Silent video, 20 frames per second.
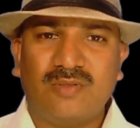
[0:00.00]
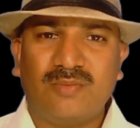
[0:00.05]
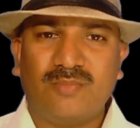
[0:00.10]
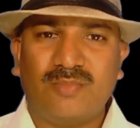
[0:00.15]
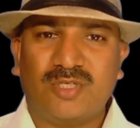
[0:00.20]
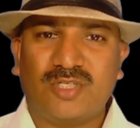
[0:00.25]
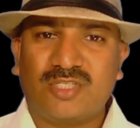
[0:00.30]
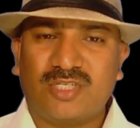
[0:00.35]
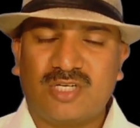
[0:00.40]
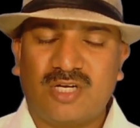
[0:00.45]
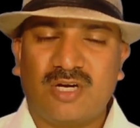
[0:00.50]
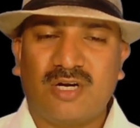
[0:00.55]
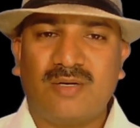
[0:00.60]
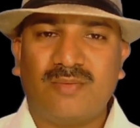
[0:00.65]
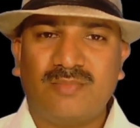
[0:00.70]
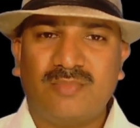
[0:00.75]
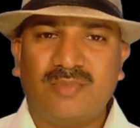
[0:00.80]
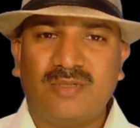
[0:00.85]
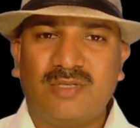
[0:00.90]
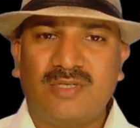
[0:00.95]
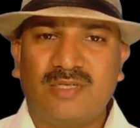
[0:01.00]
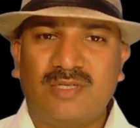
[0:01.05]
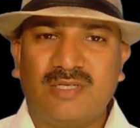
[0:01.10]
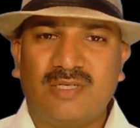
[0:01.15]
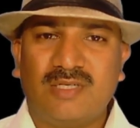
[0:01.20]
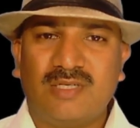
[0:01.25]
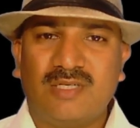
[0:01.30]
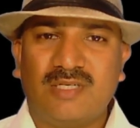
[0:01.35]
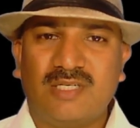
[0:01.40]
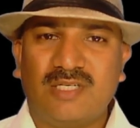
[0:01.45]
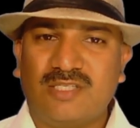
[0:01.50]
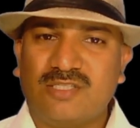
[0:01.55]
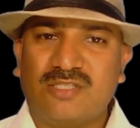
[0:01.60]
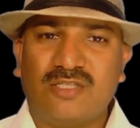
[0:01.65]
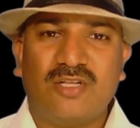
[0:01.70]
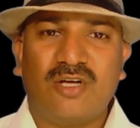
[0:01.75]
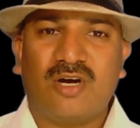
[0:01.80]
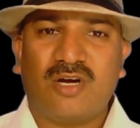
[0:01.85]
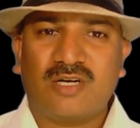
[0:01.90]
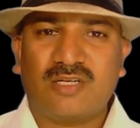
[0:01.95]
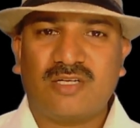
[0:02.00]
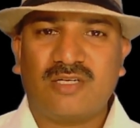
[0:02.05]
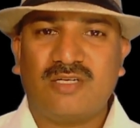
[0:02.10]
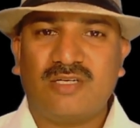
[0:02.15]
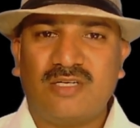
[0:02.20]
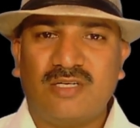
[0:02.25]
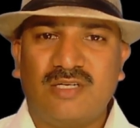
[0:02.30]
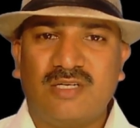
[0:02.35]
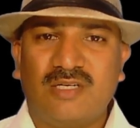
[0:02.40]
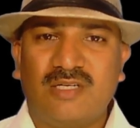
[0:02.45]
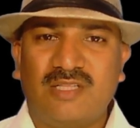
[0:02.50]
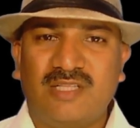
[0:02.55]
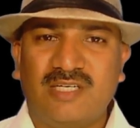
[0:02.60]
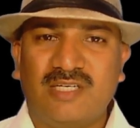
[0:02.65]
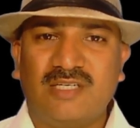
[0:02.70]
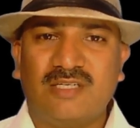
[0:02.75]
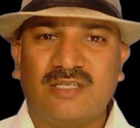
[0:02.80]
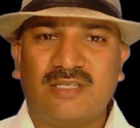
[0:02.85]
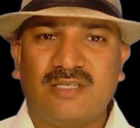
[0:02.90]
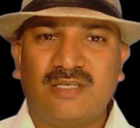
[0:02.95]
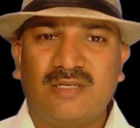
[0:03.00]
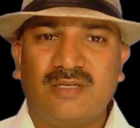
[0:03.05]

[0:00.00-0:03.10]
but Scrum is not the,